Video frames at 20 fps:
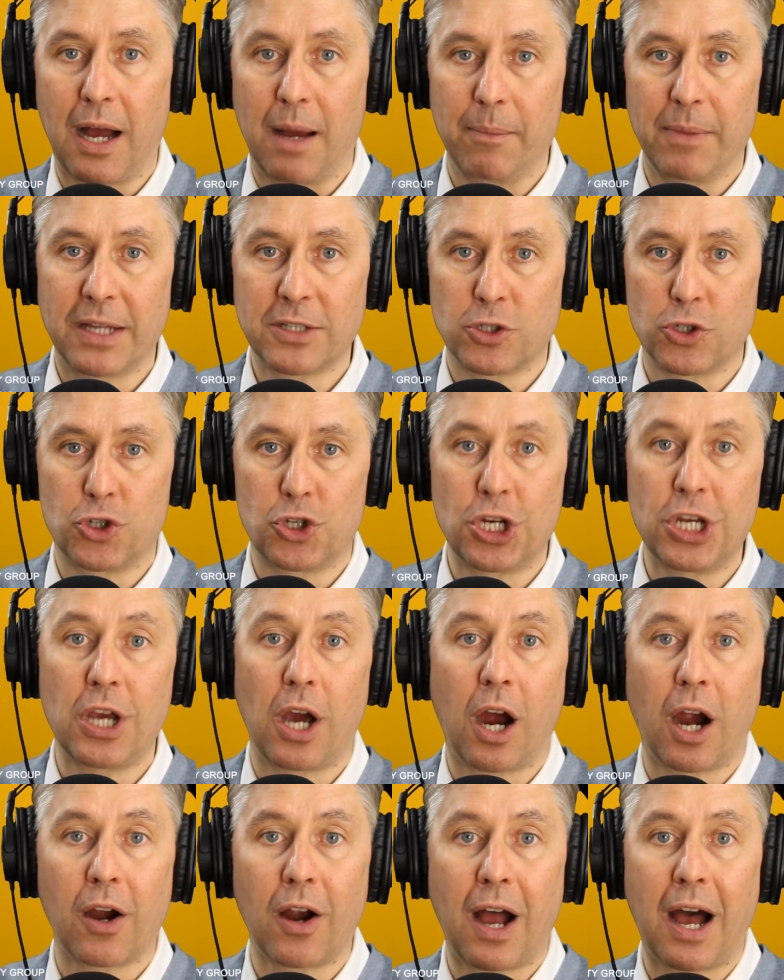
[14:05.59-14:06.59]
That's G
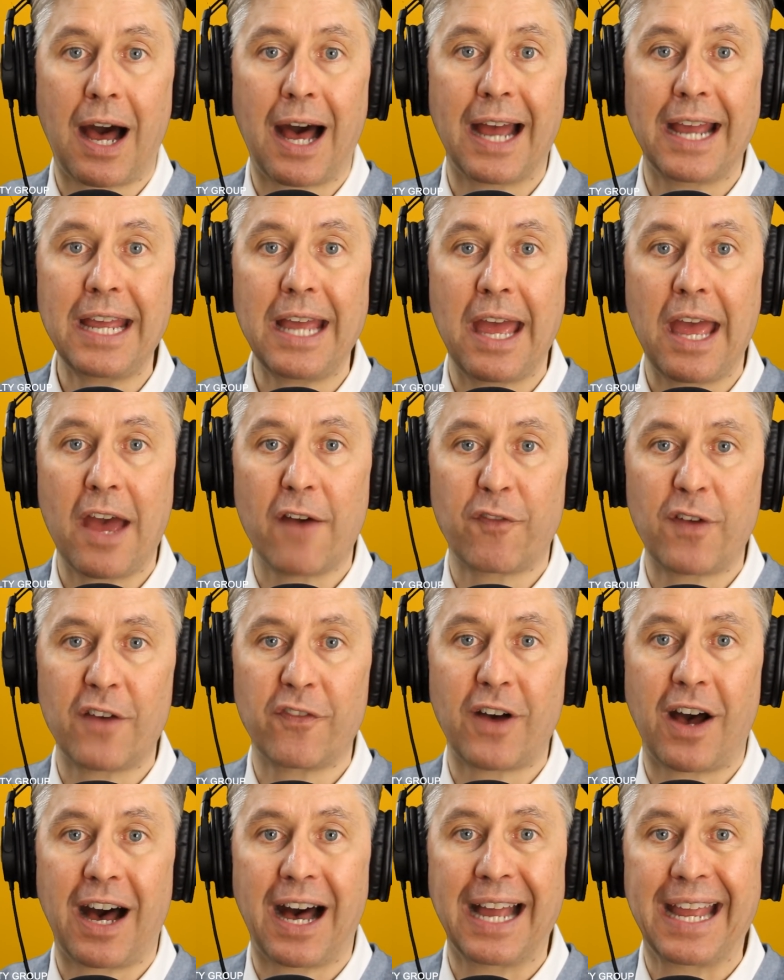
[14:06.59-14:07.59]
R I F F
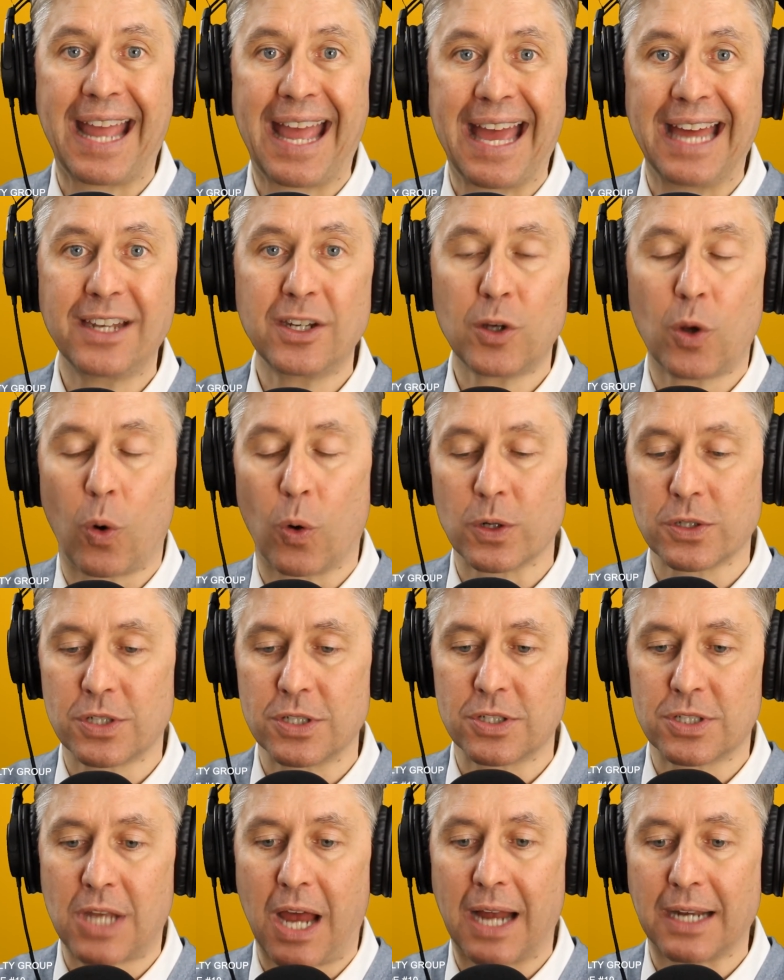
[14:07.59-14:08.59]
I N
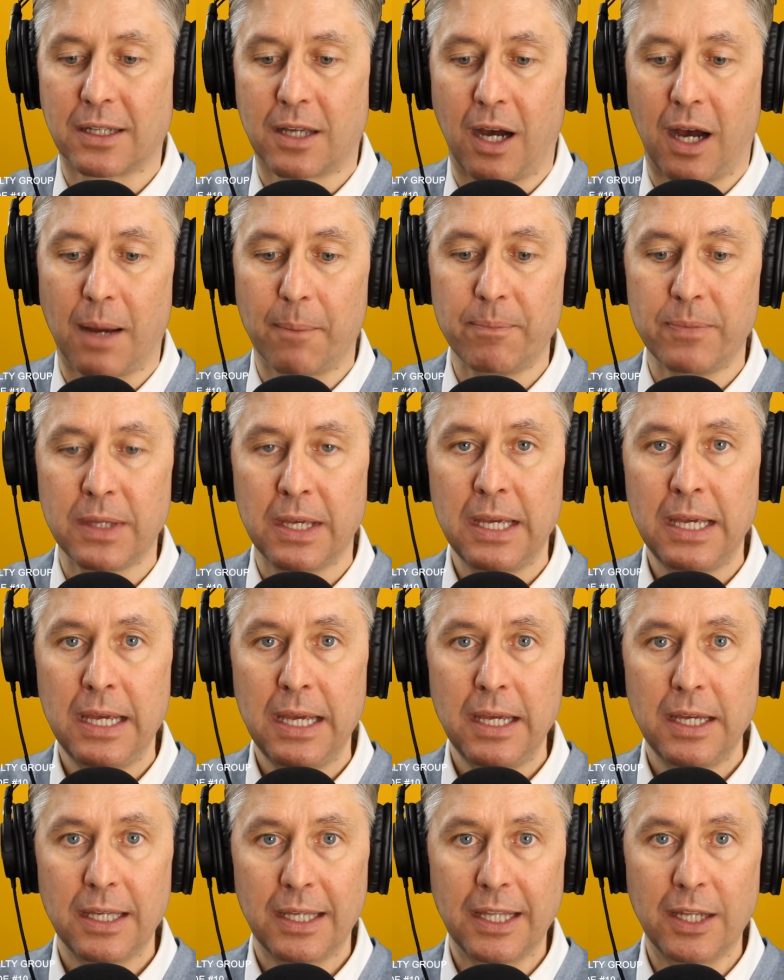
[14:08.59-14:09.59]
courses.com.
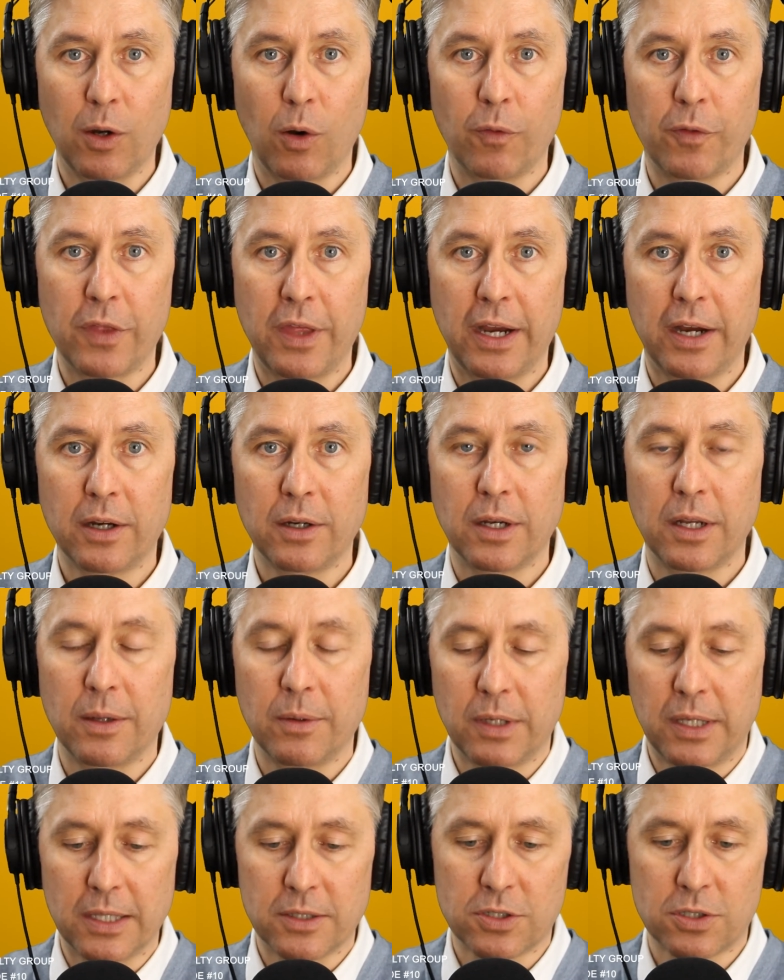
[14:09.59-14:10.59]
get over there and uh,
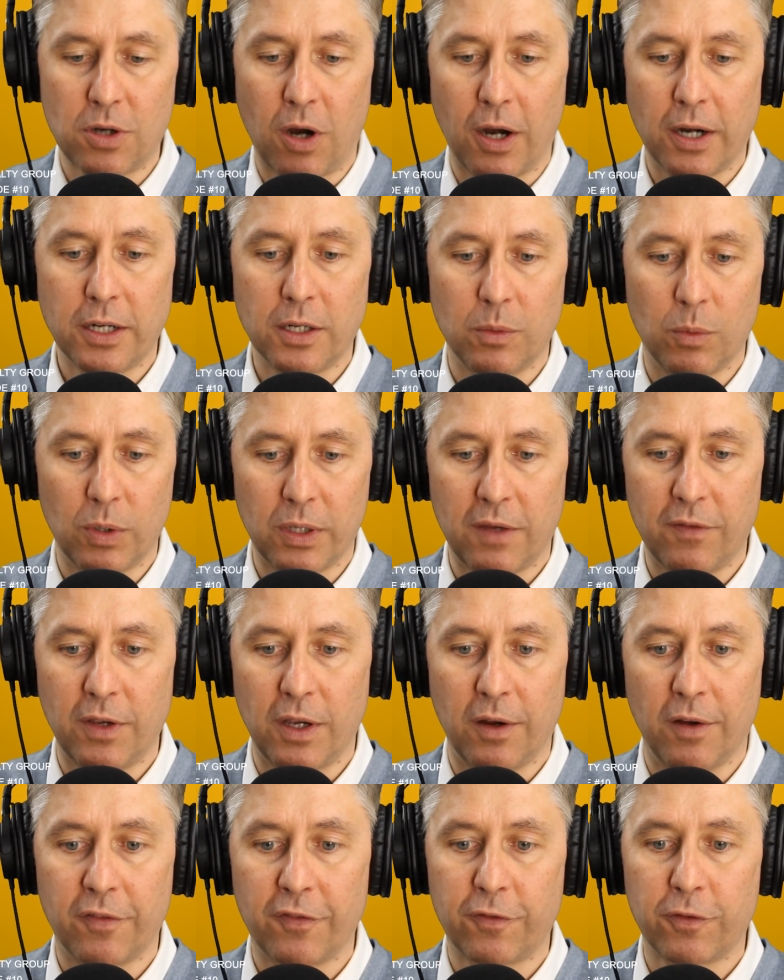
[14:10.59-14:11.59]
get started, and we'll give
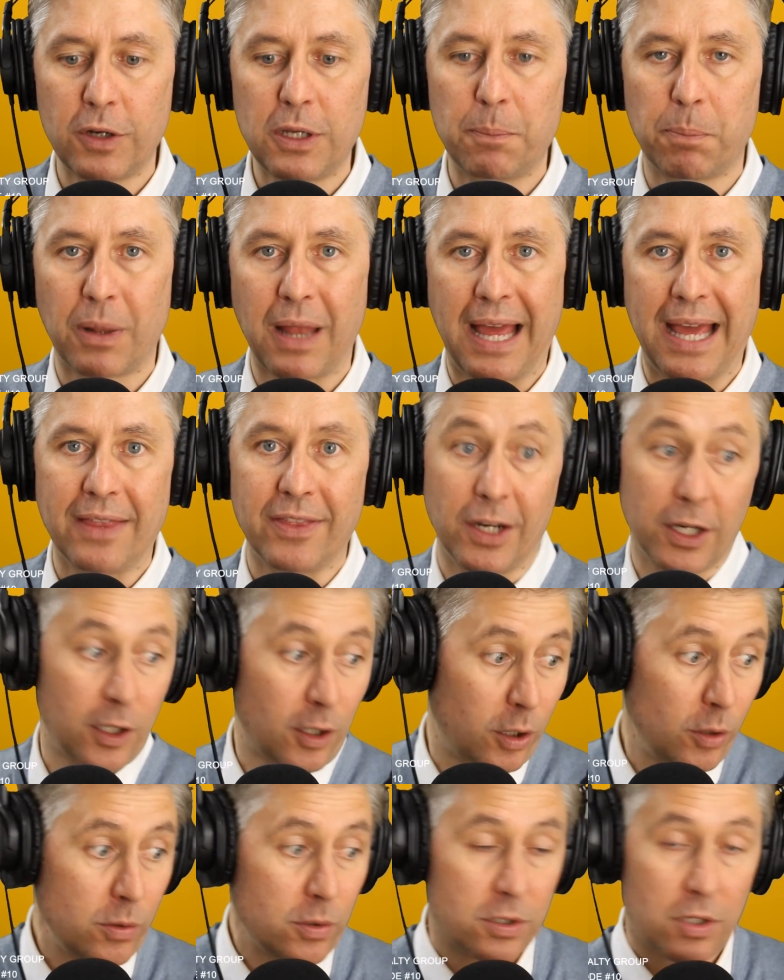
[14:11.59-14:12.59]
you a free plan that
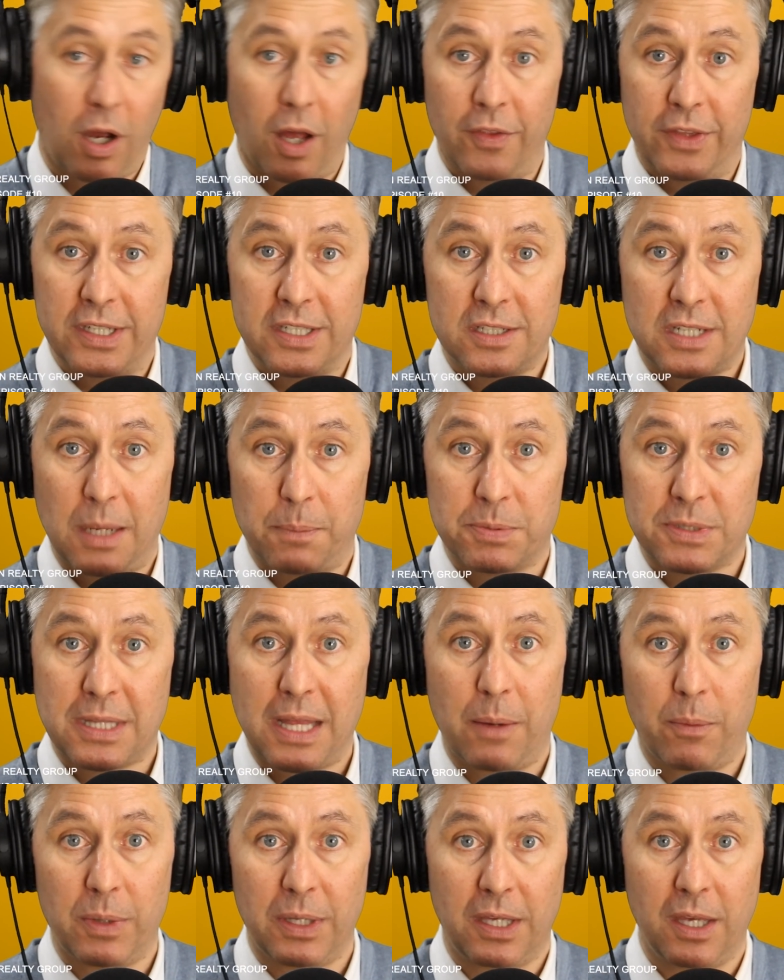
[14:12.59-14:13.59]
includes all these tips
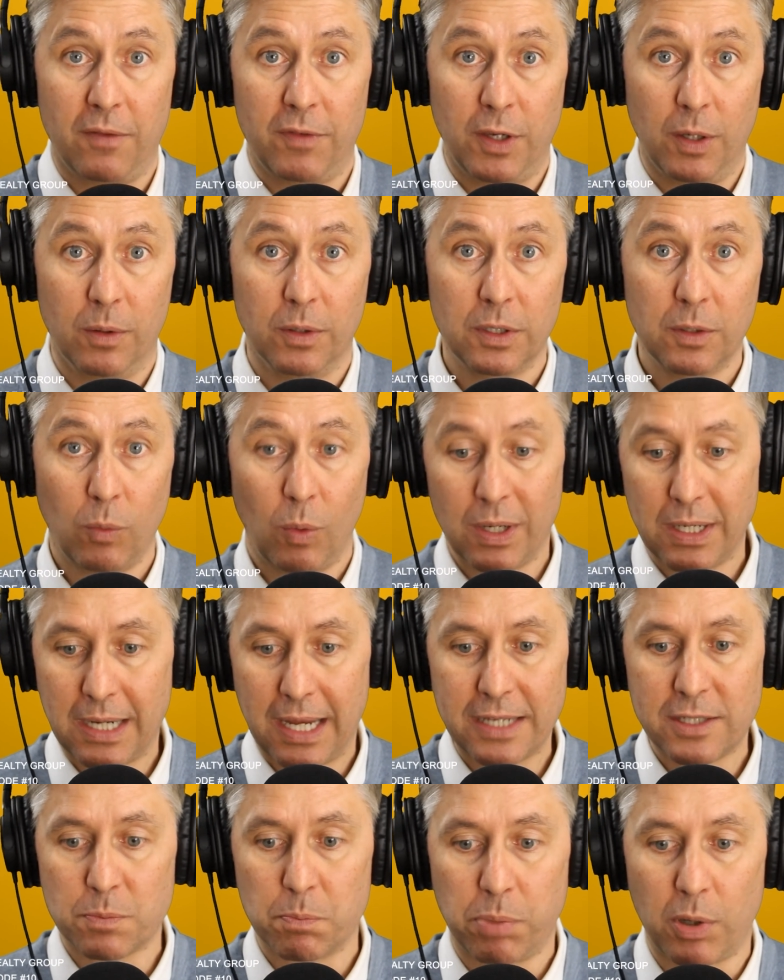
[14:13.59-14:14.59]
that we give you. One
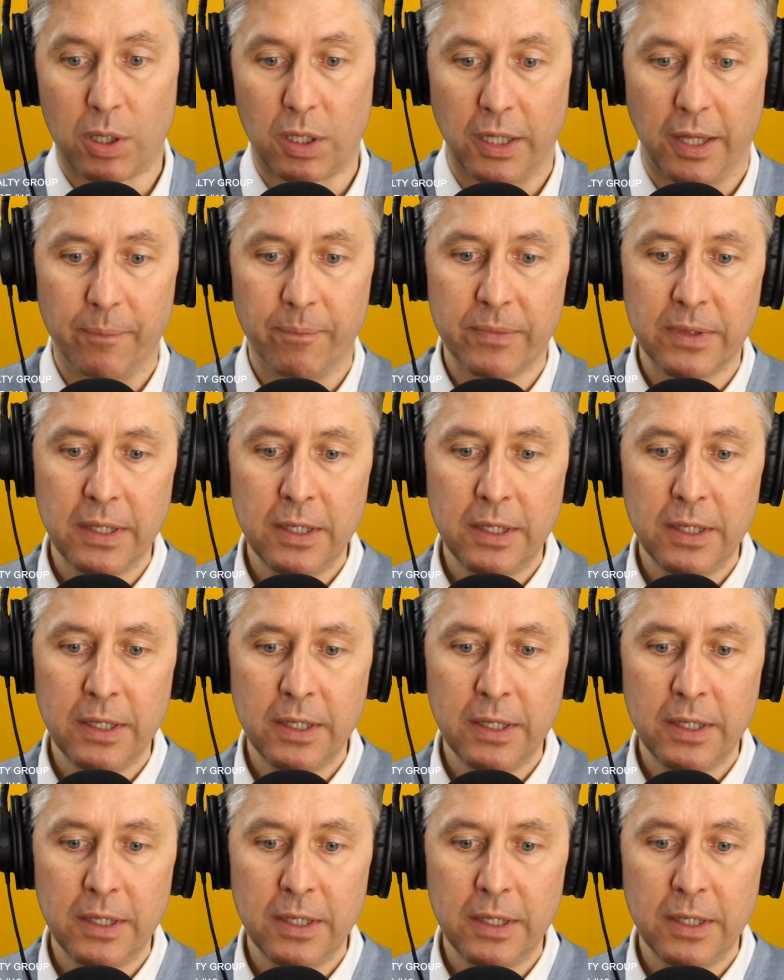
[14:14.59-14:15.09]
nice booklet.